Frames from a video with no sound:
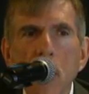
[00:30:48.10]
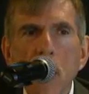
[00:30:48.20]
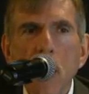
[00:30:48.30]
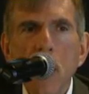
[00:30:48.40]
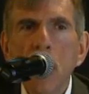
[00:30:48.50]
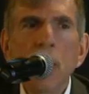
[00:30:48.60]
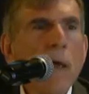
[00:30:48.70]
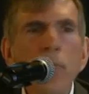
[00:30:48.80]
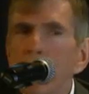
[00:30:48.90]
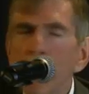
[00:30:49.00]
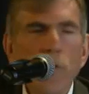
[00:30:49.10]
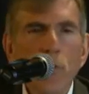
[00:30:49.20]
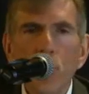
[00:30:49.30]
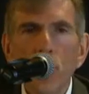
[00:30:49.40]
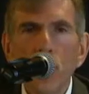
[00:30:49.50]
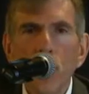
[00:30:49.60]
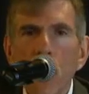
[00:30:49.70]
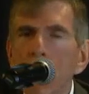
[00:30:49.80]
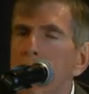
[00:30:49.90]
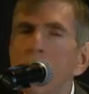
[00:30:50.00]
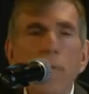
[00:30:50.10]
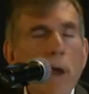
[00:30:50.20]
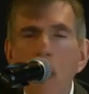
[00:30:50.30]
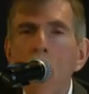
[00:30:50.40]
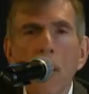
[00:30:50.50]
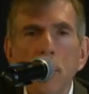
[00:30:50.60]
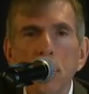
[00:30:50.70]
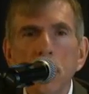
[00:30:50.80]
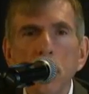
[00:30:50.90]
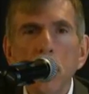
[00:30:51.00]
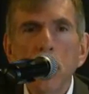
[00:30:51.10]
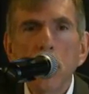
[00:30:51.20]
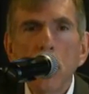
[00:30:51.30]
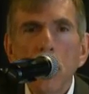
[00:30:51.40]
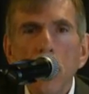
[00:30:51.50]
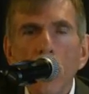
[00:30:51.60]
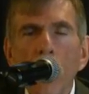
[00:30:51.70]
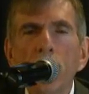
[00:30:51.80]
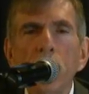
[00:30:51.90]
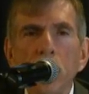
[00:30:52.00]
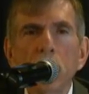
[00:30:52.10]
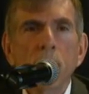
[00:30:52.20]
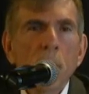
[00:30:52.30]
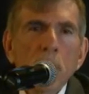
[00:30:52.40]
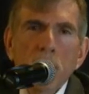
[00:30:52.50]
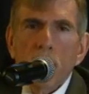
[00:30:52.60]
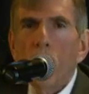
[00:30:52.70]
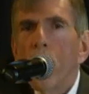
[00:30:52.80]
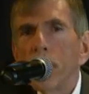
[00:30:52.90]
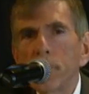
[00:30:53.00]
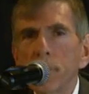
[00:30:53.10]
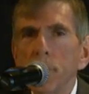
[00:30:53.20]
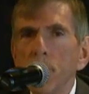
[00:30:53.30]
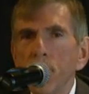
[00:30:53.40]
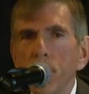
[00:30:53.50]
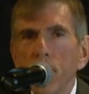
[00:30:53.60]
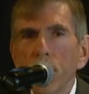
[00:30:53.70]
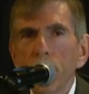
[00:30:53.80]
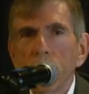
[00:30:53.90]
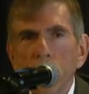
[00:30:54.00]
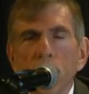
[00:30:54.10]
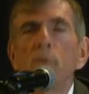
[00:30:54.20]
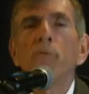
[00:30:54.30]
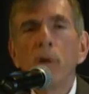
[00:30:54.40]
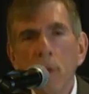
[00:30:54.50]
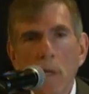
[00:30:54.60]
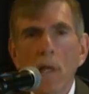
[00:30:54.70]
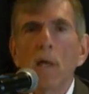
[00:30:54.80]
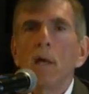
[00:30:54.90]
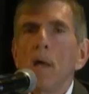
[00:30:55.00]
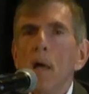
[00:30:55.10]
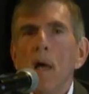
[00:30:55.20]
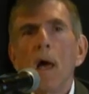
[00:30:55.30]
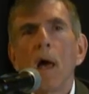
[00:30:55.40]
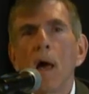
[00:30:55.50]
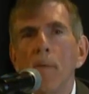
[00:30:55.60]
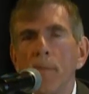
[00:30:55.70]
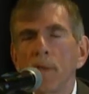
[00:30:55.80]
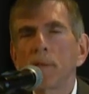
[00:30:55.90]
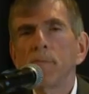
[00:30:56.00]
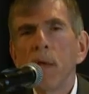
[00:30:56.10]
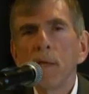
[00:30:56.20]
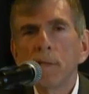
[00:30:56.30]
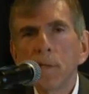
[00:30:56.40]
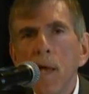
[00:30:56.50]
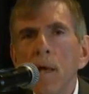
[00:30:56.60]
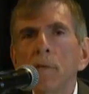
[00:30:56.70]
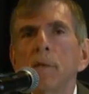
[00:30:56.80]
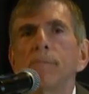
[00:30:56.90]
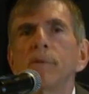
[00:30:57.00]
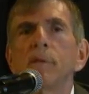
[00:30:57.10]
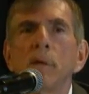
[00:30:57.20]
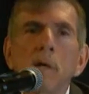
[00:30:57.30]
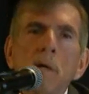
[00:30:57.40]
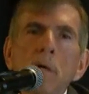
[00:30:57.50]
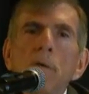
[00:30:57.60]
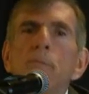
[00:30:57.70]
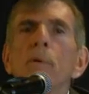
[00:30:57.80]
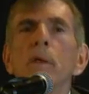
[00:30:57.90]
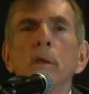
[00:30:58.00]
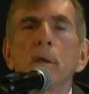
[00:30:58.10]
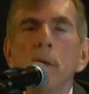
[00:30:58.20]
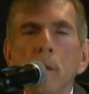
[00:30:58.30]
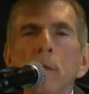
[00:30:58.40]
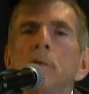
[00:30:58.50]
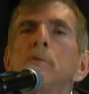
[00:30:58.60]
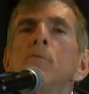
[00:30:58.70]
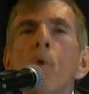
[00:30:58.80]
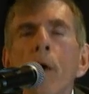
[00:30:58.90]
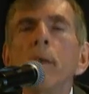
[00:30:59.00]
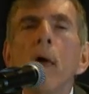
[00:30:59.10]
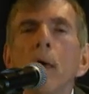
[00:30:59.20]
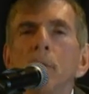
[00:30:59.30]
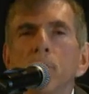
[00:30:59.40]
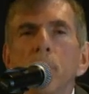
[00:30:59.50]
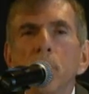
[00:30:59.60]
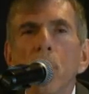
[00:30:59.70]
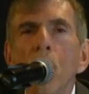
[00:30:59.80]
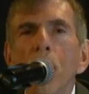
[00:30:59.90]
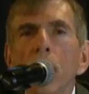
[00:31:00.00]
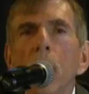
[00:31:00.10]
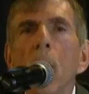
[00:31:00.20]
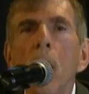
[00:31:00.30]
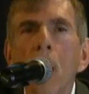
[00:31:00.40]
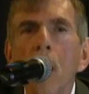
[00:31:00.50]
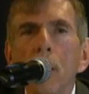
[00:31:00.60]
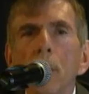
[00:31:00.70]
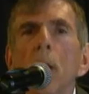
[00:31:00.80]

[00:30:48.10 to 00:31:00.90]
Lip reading: he never knew and never asked what the disability was, schizophrenia. This may sound absurd, but it is what has been going on.